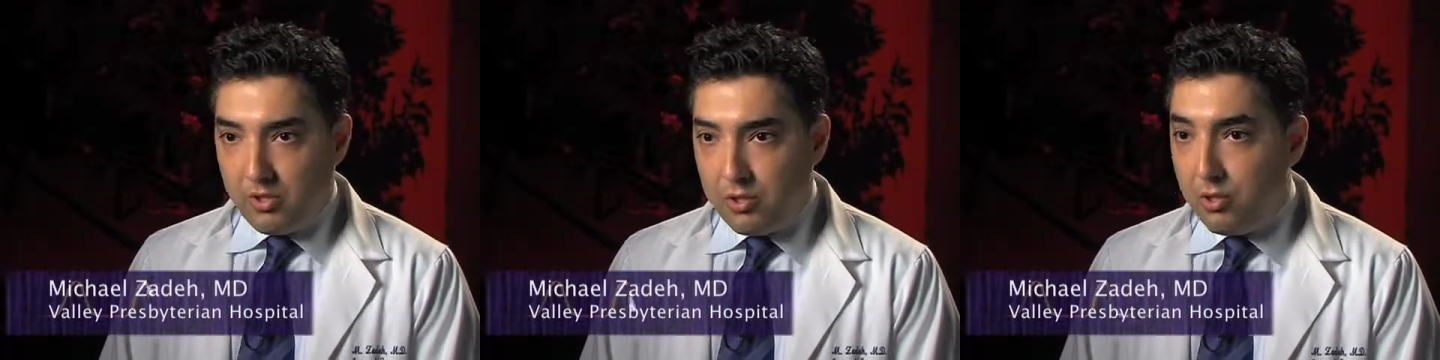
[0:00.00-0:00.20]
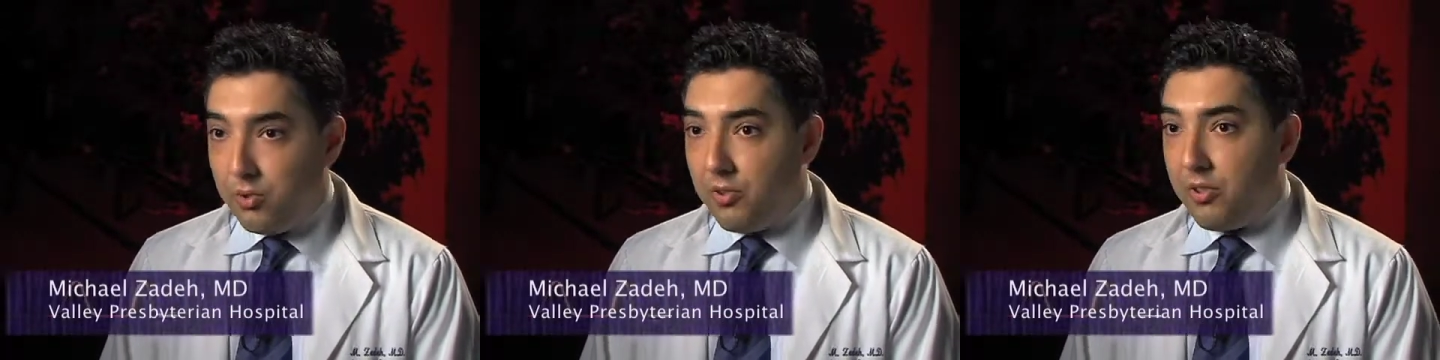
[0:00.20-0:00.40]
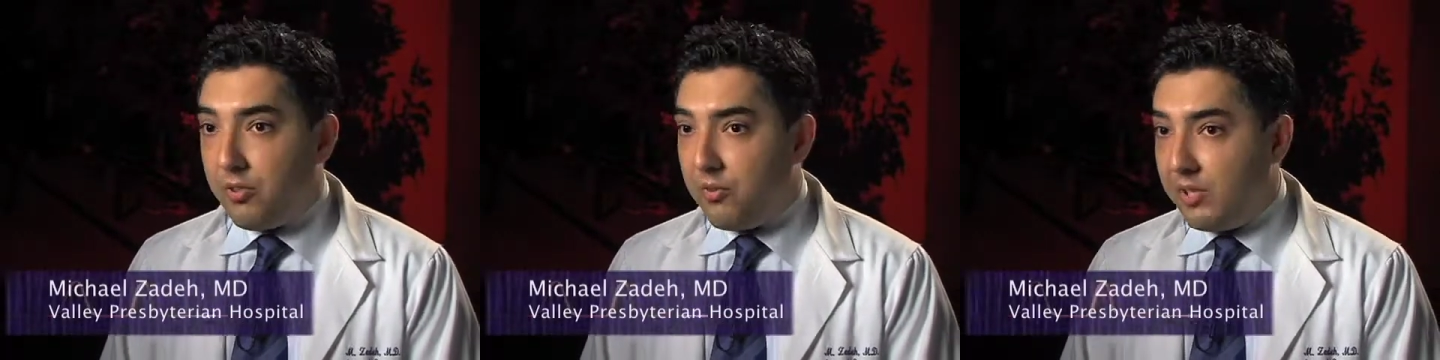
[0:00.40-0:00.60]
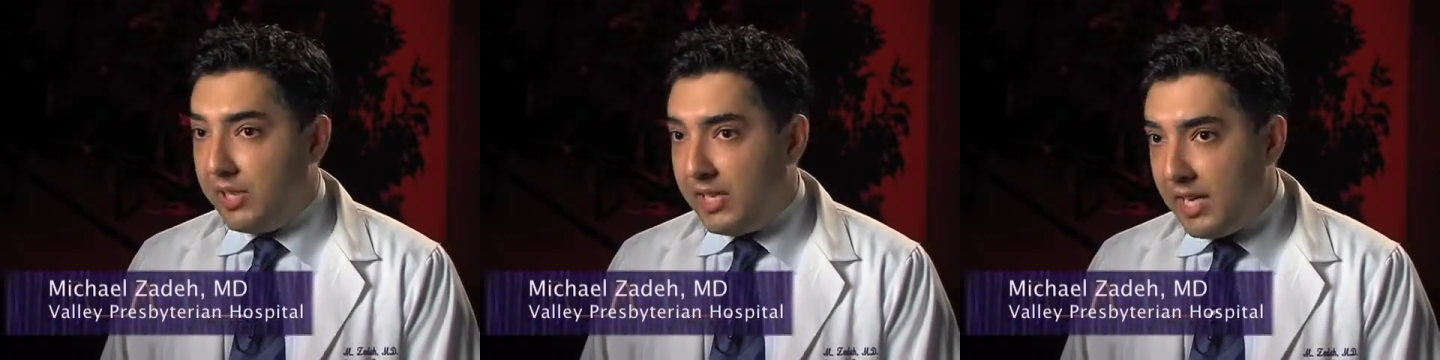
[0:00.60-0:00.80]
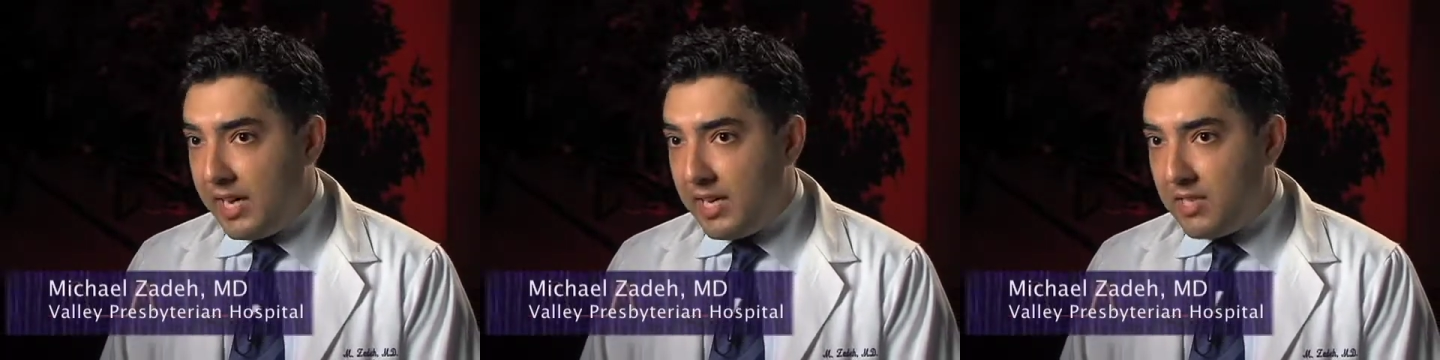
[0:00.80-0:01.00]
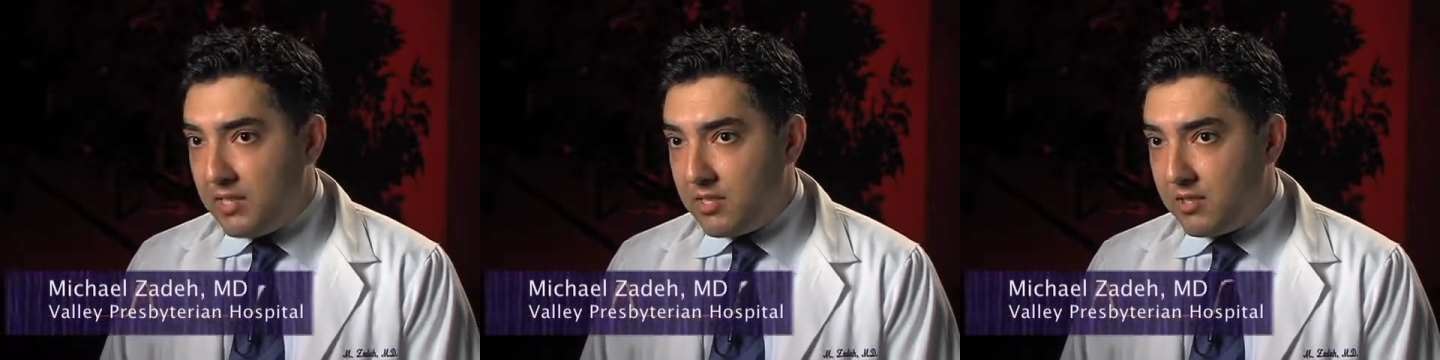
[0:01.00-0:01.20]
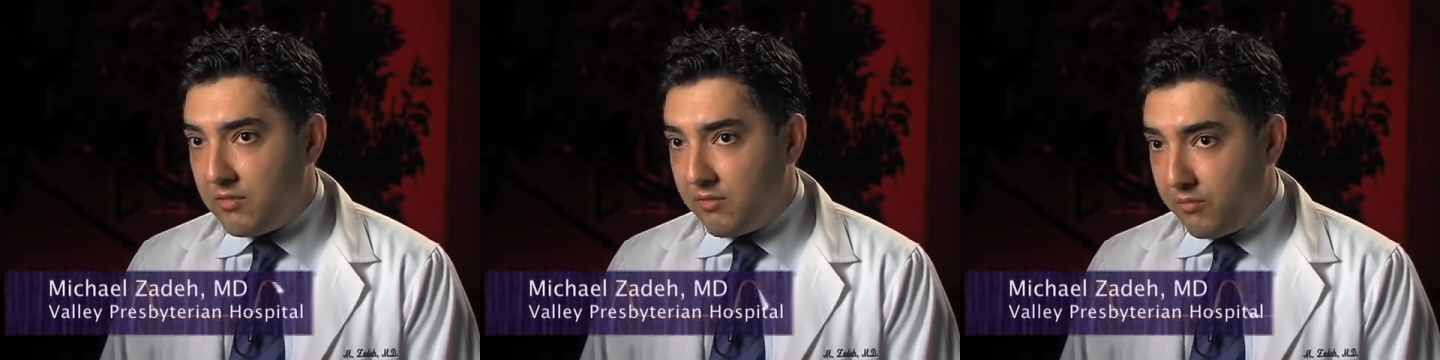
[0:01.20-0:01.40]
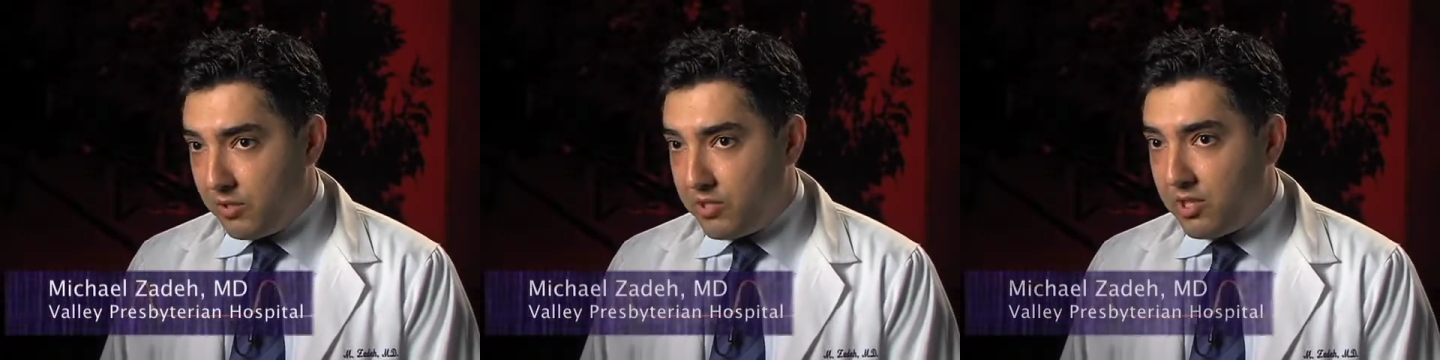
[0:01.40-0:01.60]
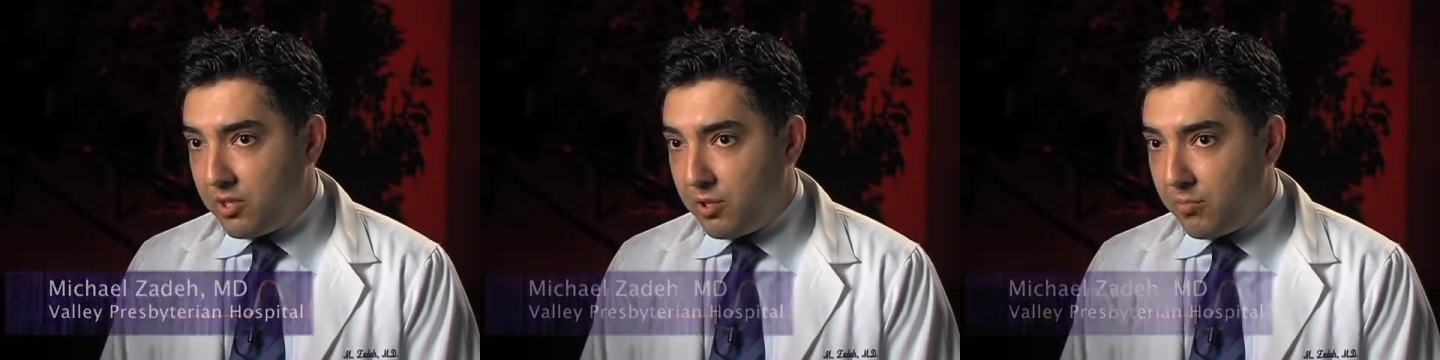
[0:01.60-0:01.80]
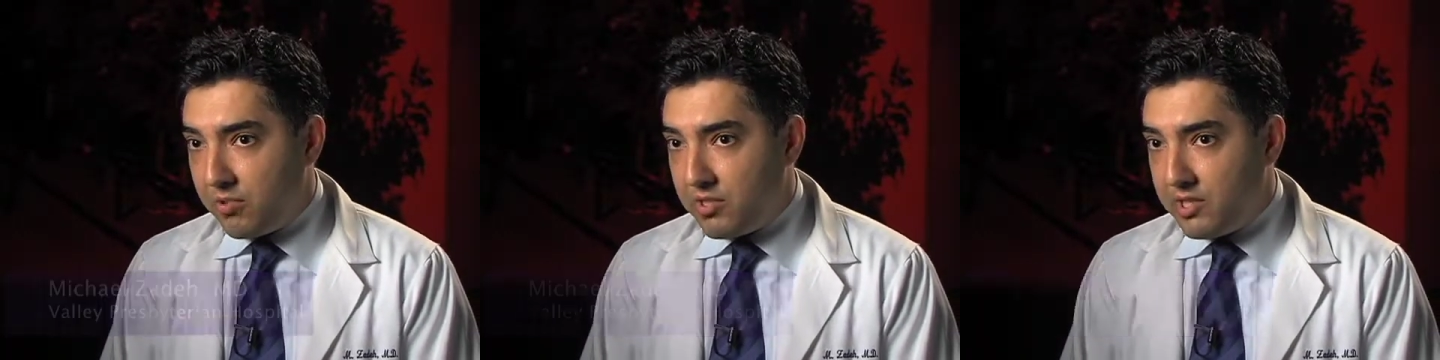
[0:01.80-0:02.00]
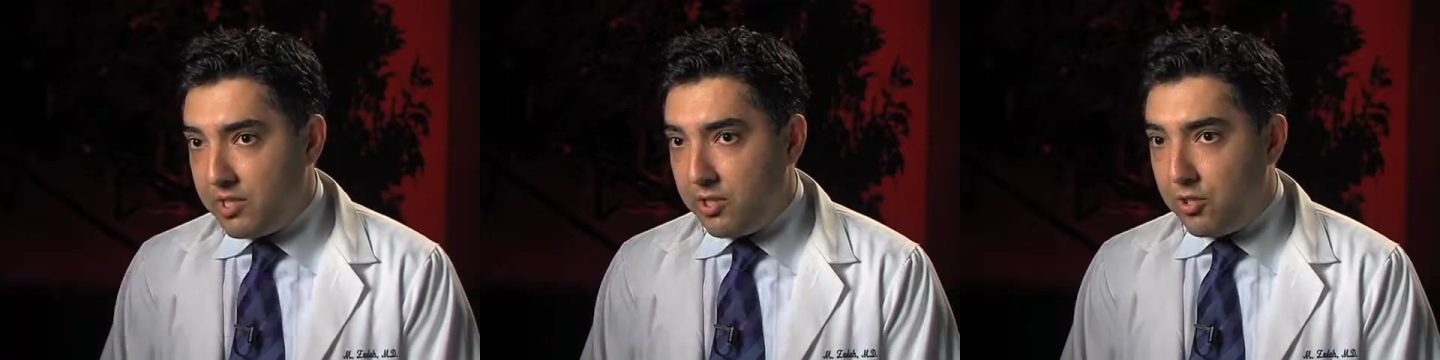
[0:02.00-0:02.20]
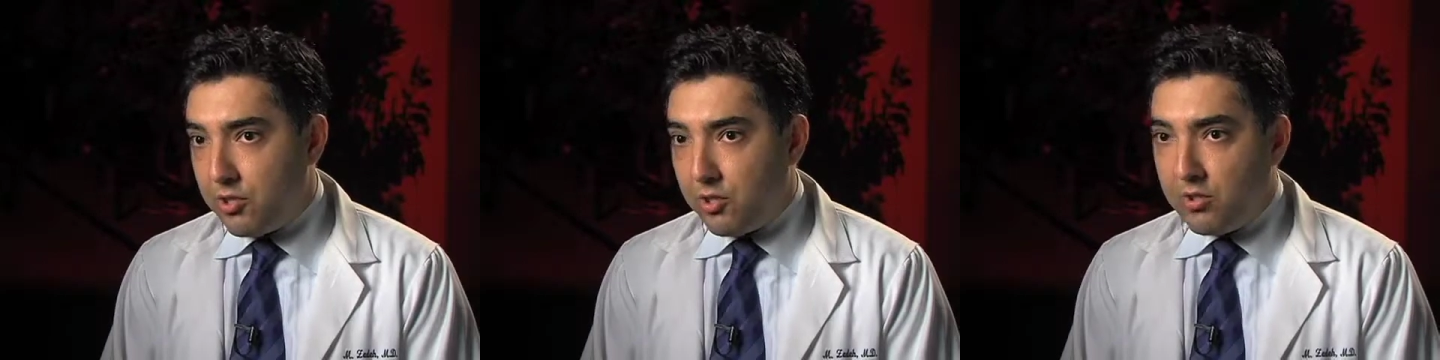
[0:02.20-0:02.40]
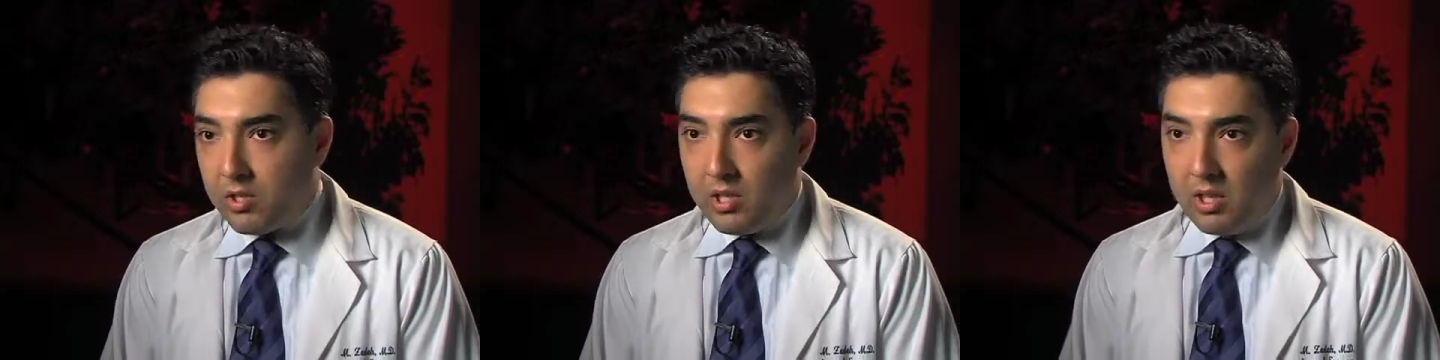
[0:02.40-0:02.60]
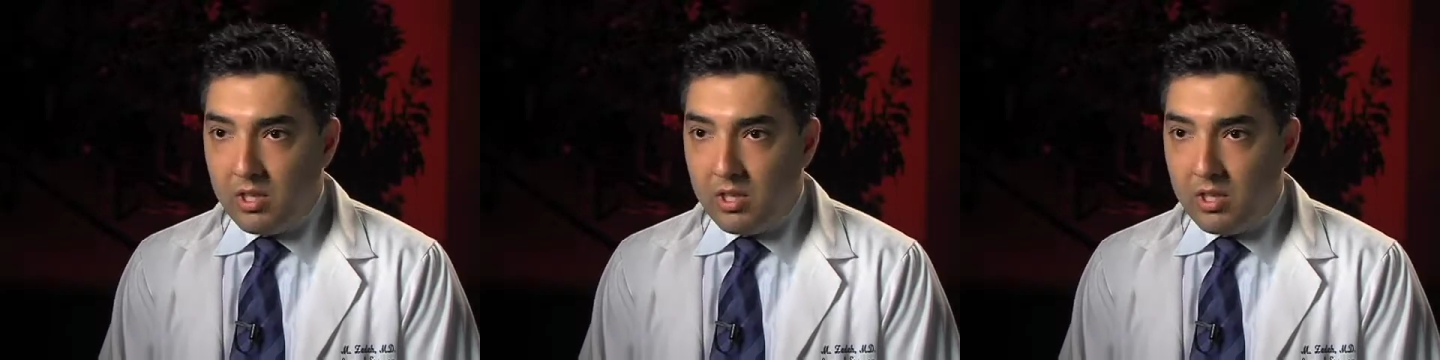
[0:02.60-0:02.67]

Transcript: 2 to 3 days for such a procedure,